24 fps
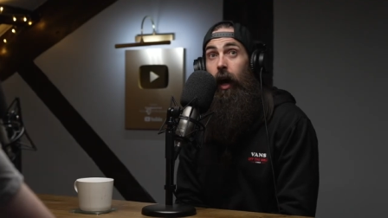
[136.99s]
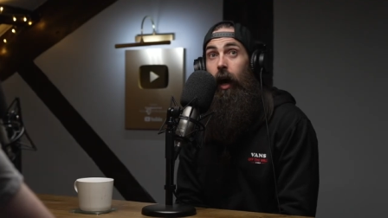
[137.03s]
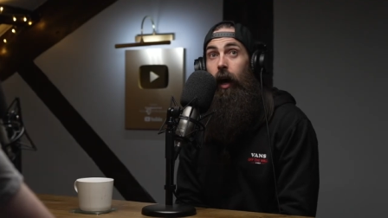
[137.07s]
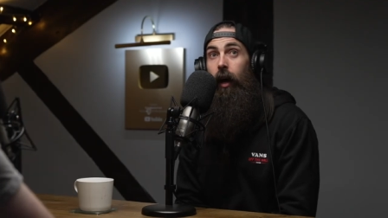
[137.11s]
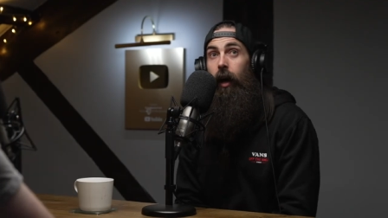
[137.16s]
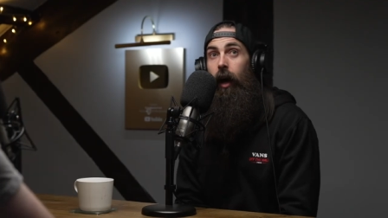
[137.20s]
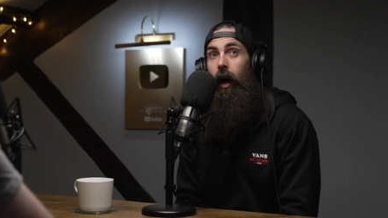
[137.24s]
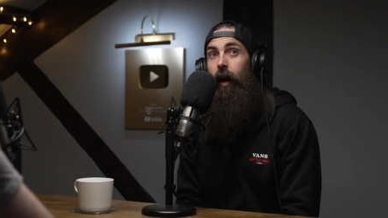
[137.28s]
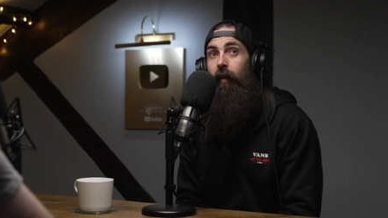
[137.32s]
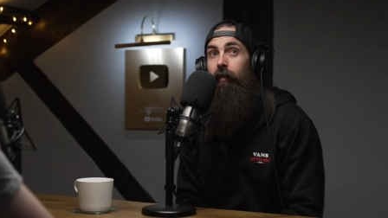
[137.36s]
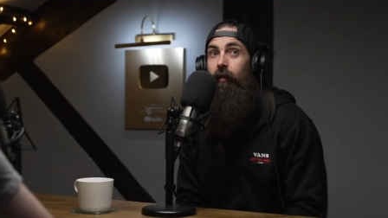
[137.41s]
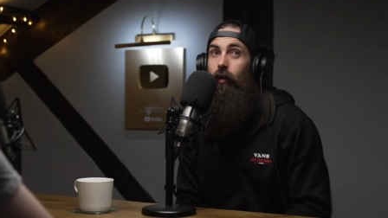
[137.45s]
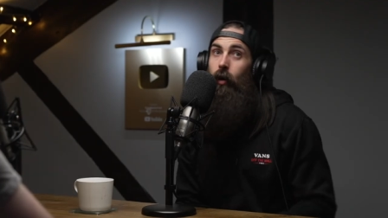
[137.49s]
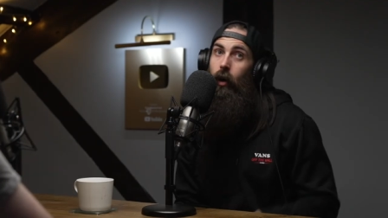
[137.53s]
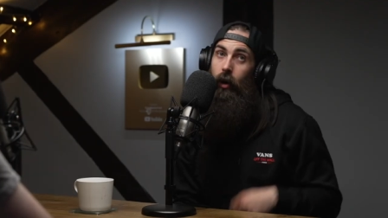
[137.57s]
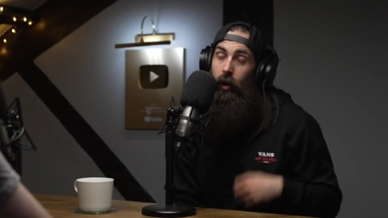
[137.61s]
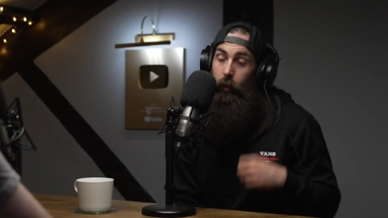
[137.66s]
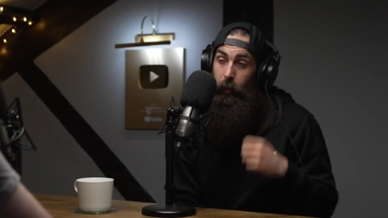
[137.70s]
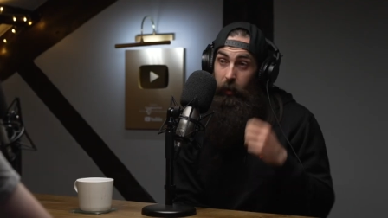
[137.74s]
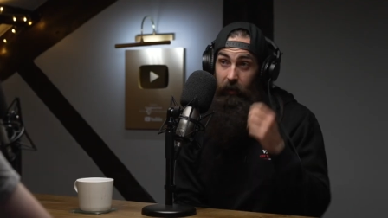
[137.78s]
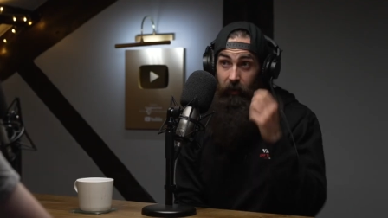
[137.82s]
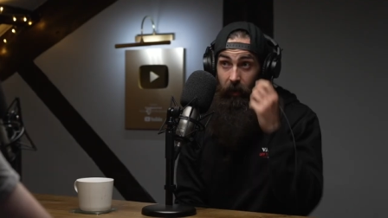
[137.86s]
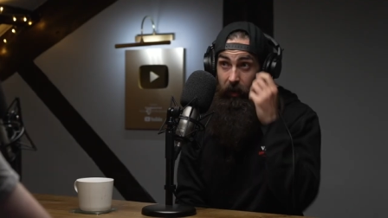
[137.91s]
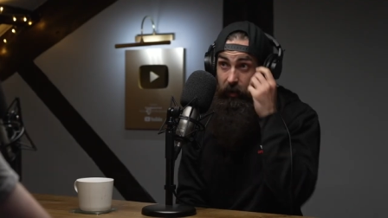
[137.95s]
I have got a
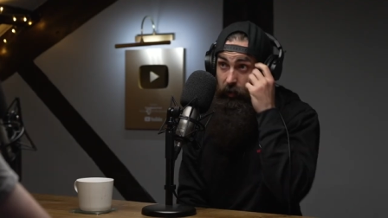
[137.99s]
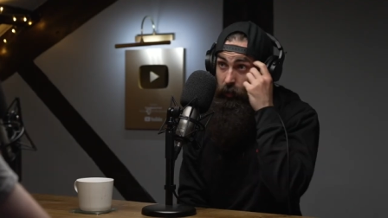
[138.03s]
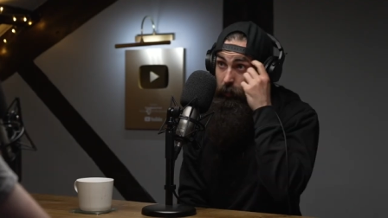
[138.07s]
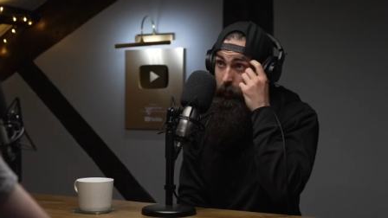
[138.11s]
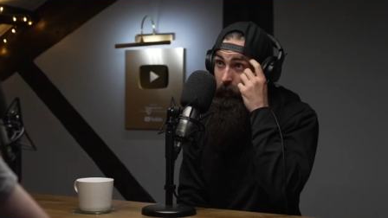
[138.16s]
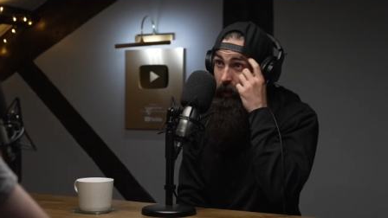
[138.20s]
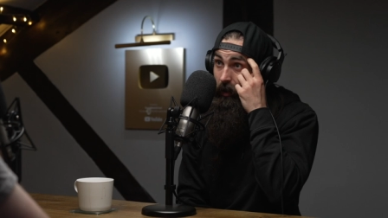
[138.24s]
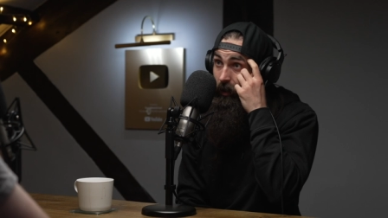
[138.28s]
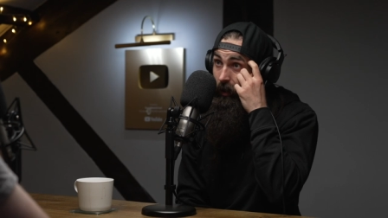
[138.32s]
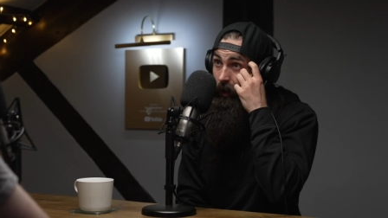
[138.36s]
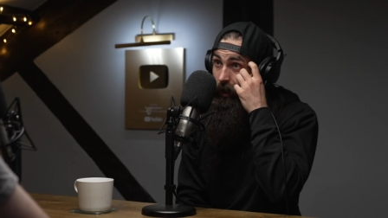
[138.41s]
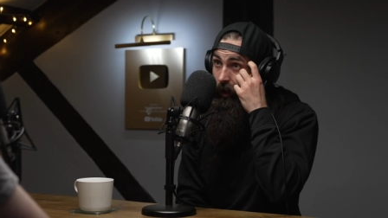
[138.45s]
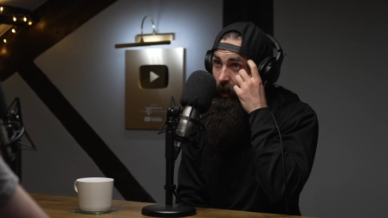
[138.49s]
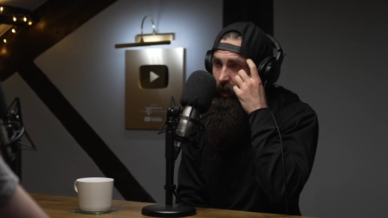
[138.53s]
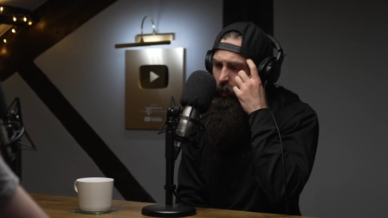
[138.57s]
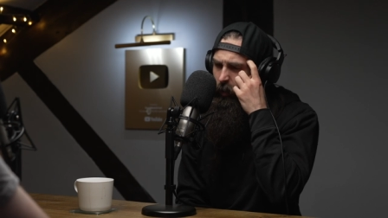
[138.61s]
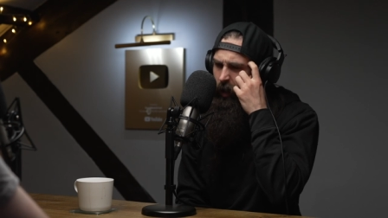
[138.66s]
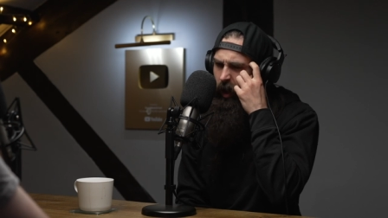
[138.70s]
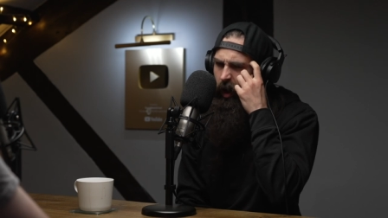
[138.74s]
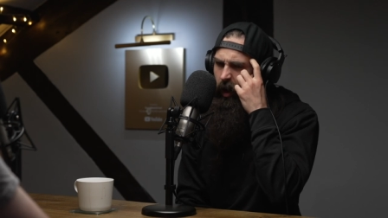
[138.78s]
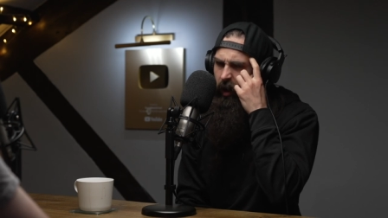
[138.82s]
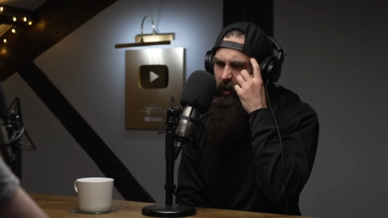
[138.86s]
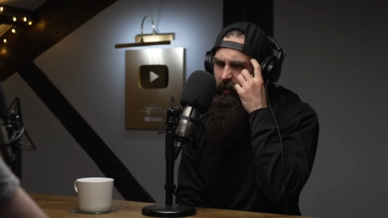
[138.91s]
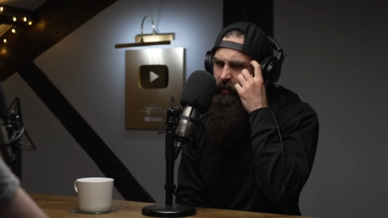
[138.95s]
couple of friends who've been there and they are
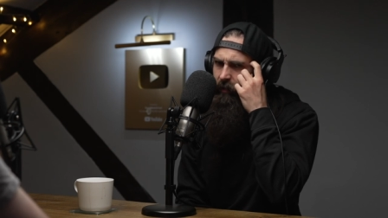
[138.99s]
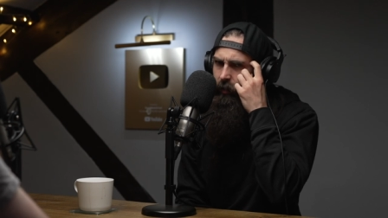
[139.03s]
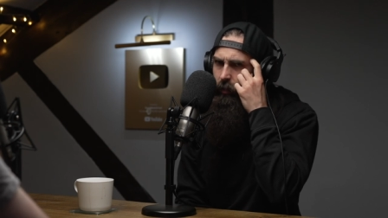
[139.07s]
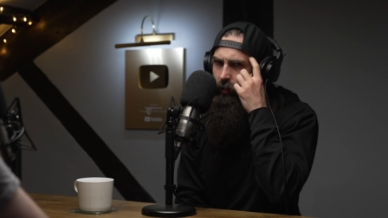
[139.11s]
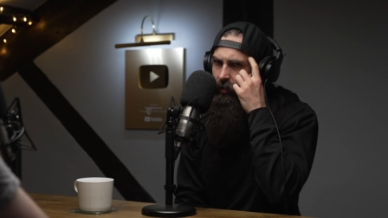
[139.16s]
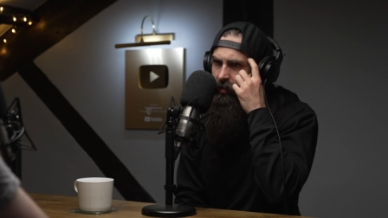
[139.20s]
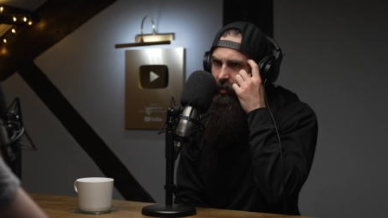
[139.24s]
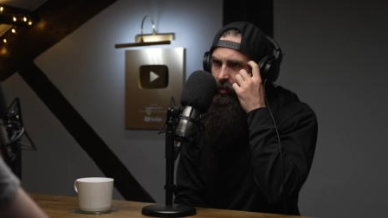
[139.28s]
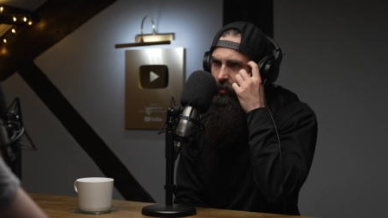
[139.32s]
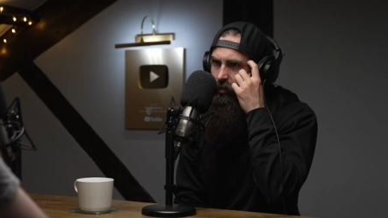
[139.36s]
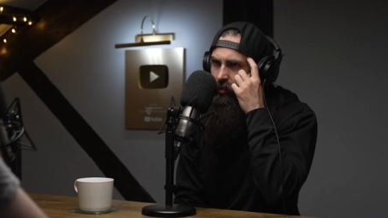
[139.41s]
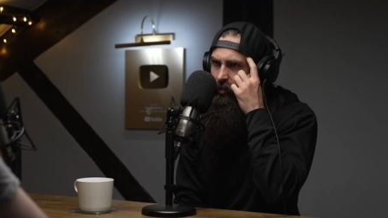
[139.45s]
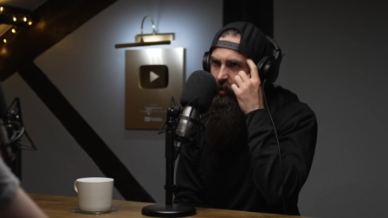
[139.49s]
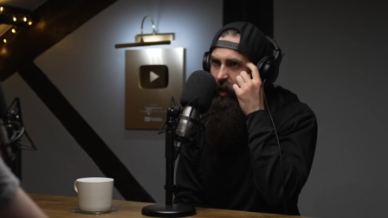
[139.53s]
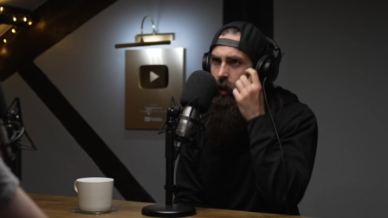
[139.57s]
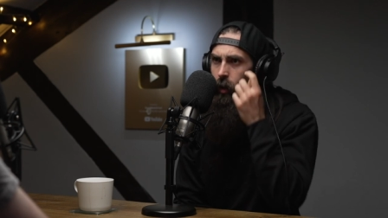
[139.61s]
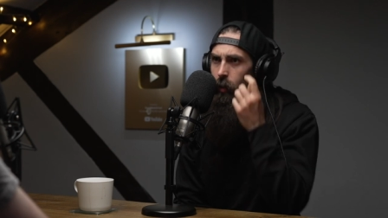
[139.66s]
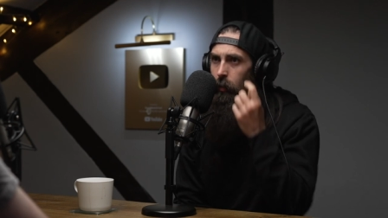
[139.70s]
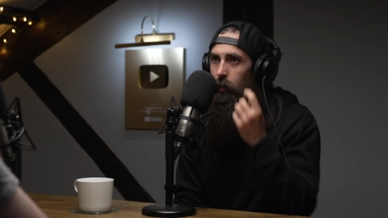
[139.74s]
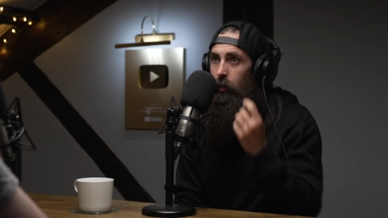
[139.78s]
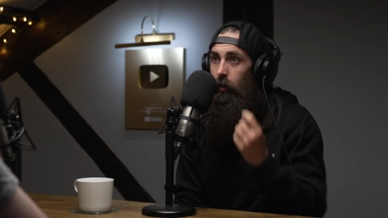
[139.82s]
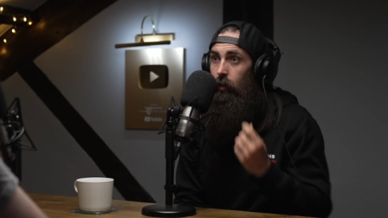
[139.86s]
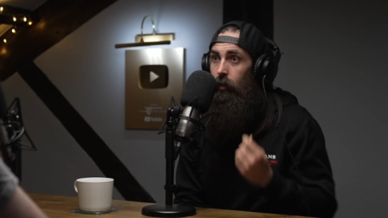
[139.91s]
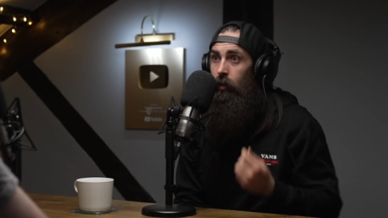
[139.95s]
like, oh, the food's
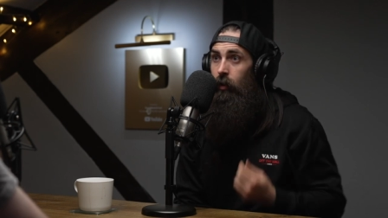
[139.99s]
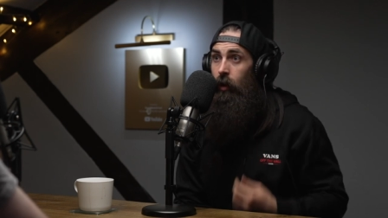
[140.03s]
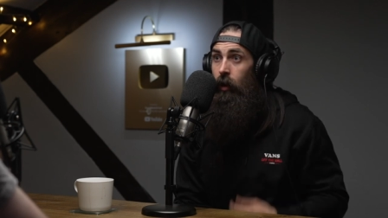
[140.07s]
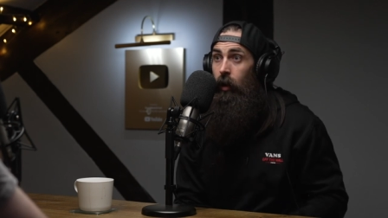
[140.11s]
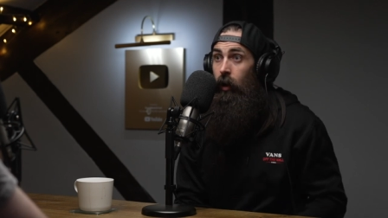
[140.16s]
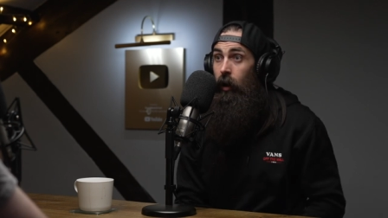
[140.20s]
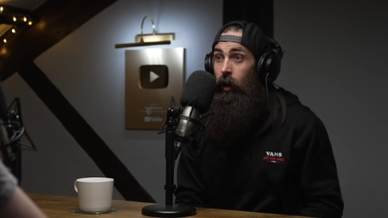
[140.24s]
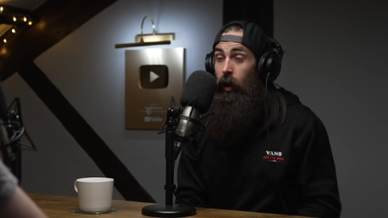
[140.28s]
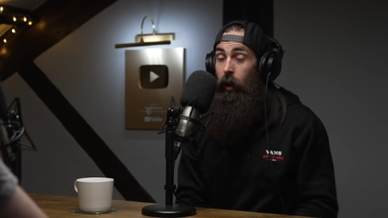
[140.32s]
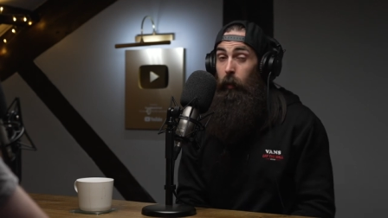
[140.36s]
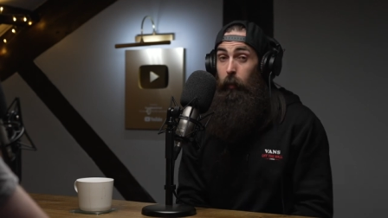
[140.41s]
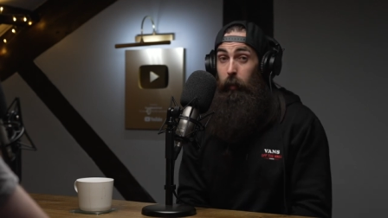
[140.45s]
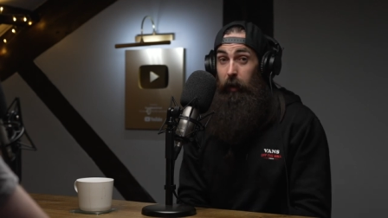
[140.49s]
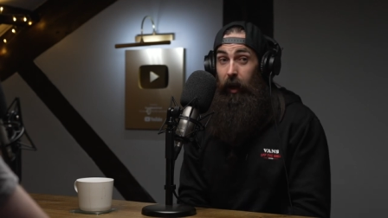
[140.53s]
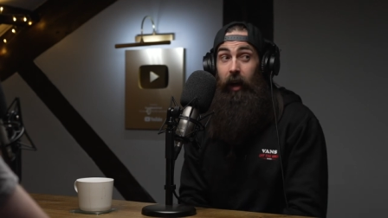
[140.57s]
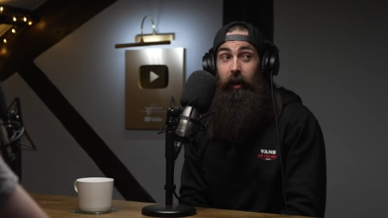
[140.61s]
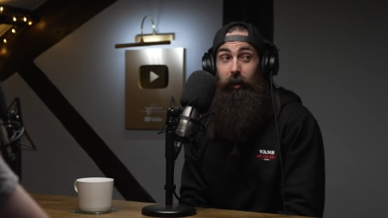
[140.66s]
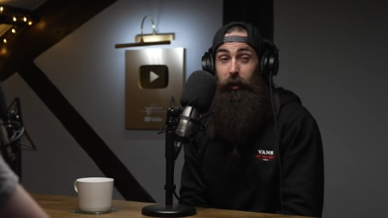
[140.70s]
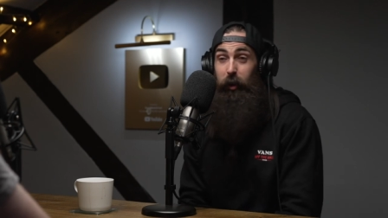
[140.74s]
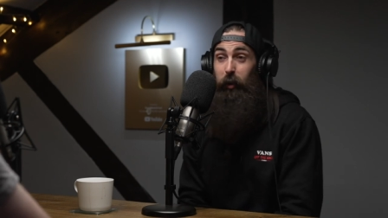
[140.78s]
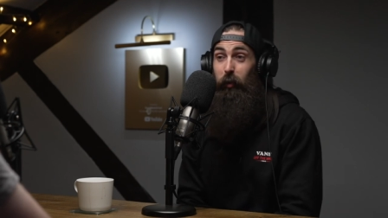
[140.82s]
terrible, mm. but I actually